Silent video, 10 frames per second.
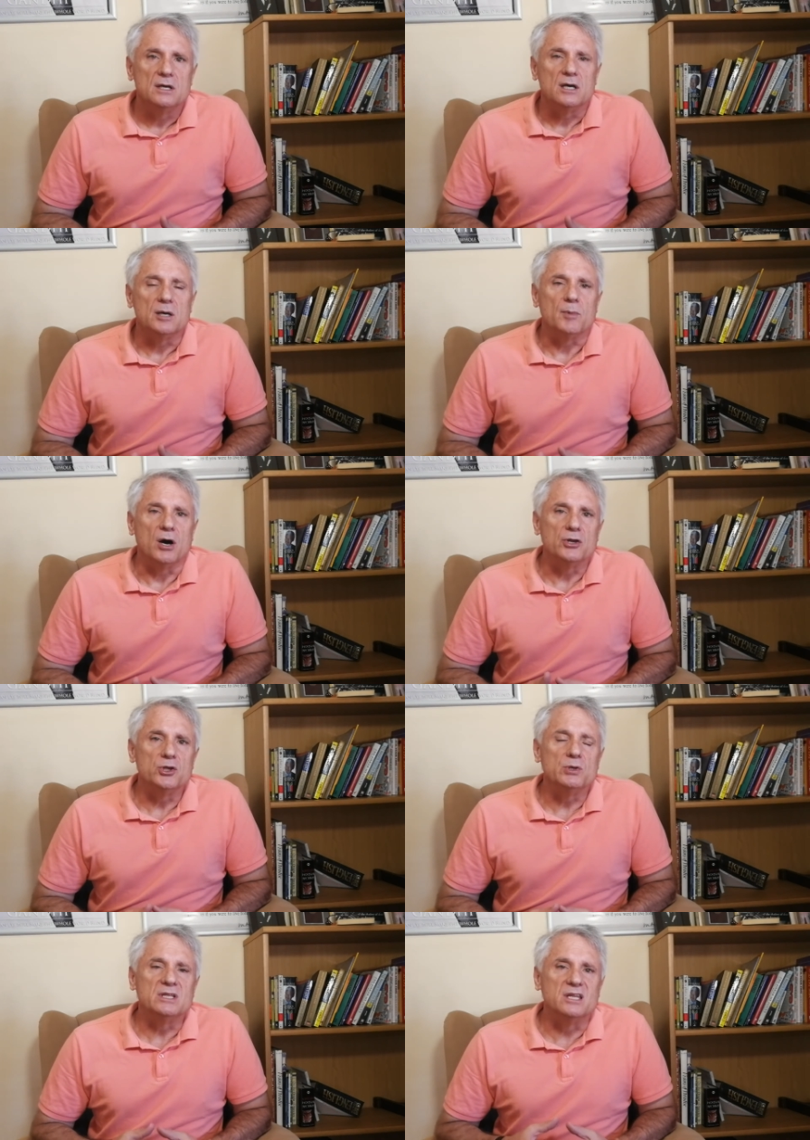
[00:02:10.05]
How
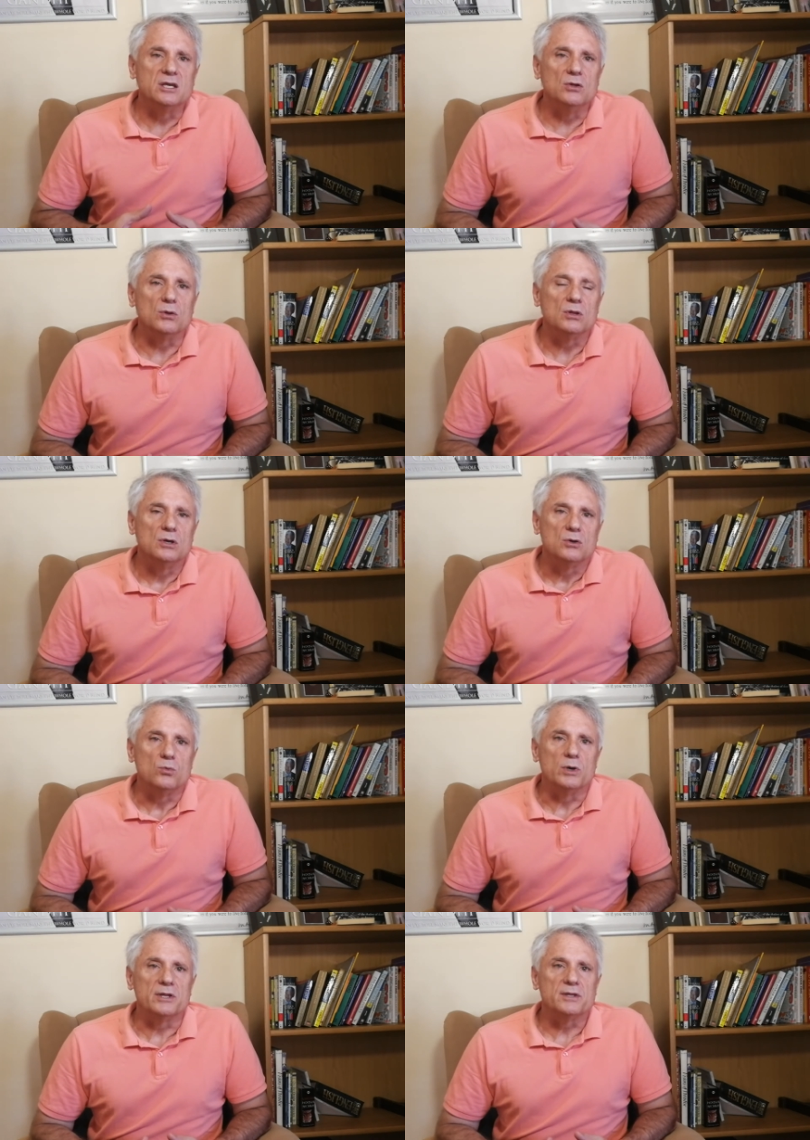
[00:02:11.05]
do you deal
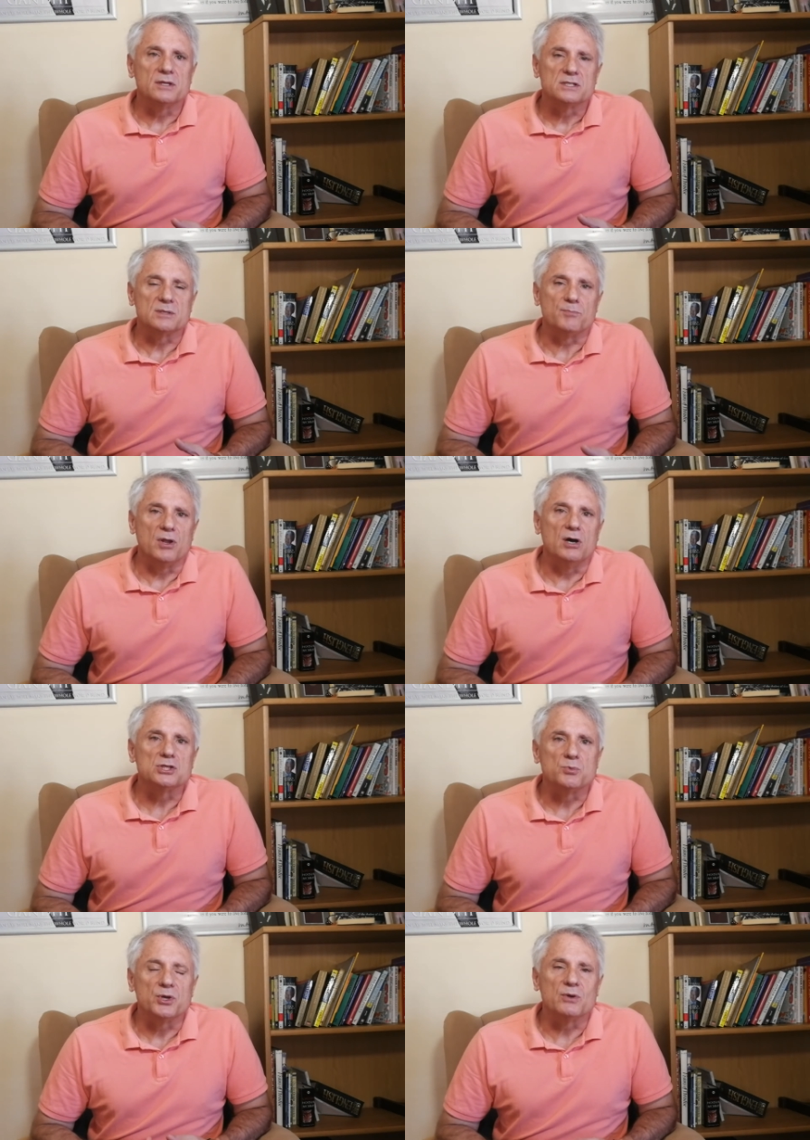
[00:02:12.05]
with
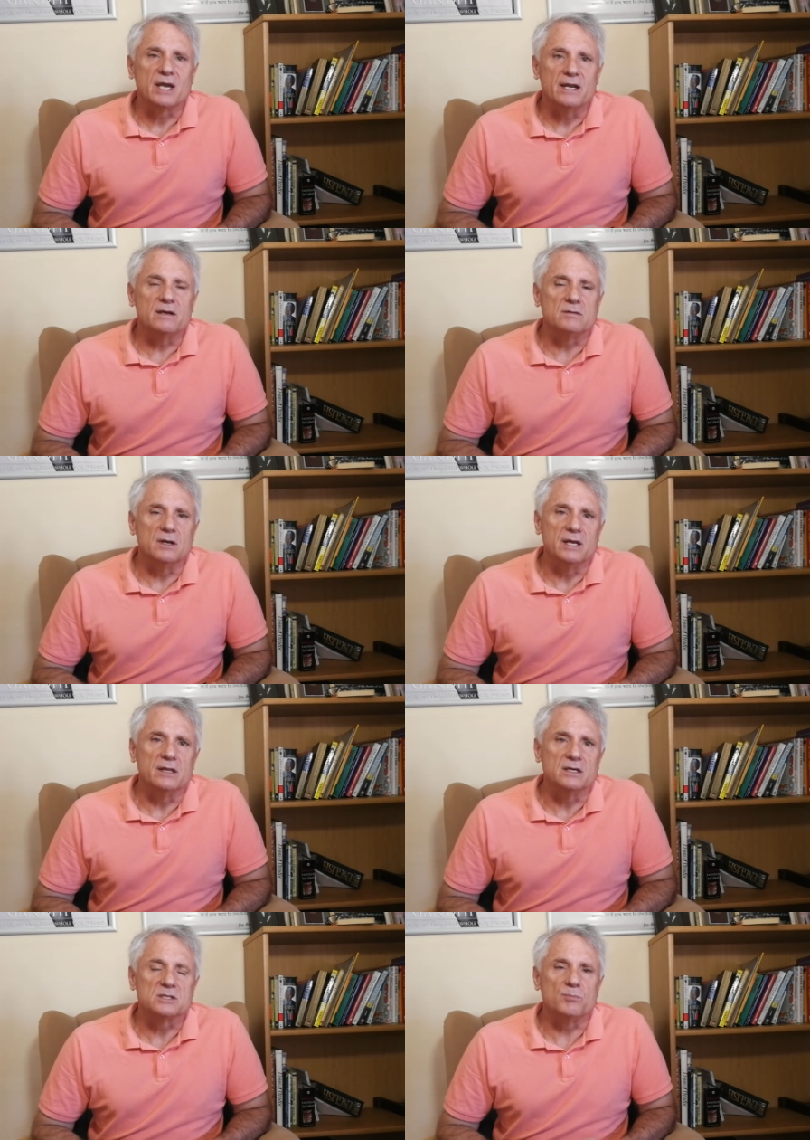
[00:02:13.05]
supplies where you cannot
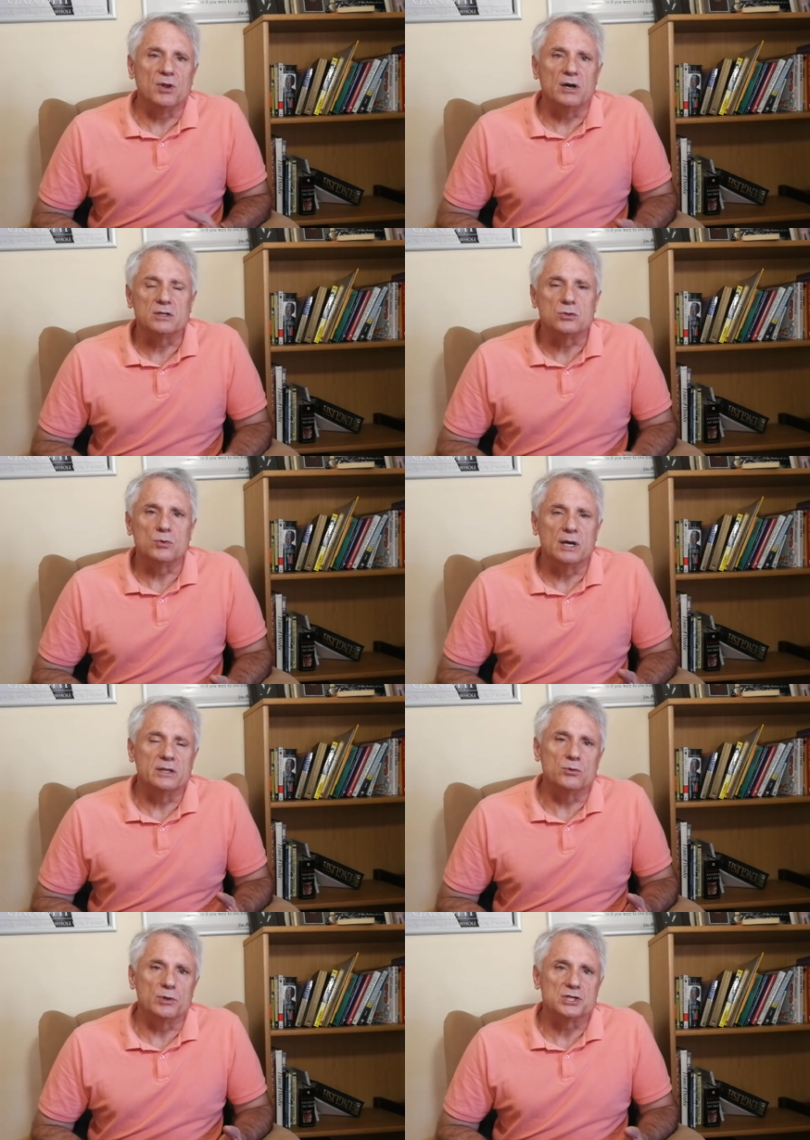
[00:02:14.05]
link the supply to
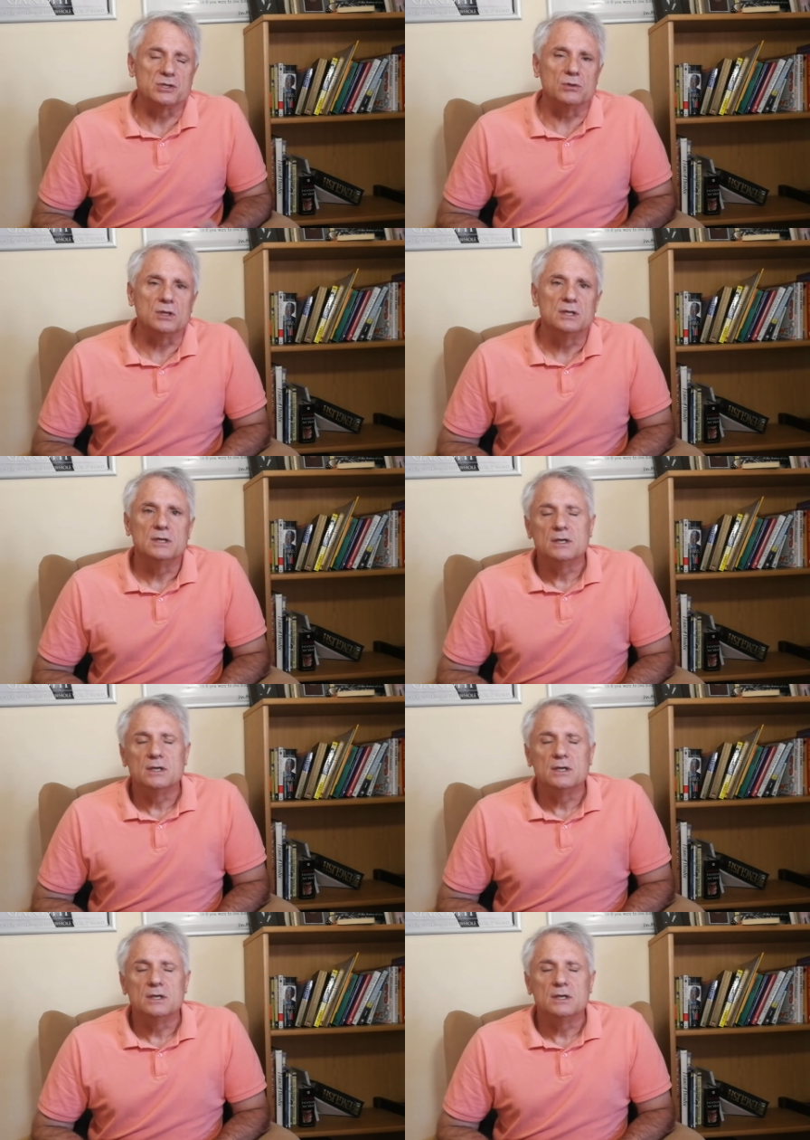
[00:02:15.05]
an original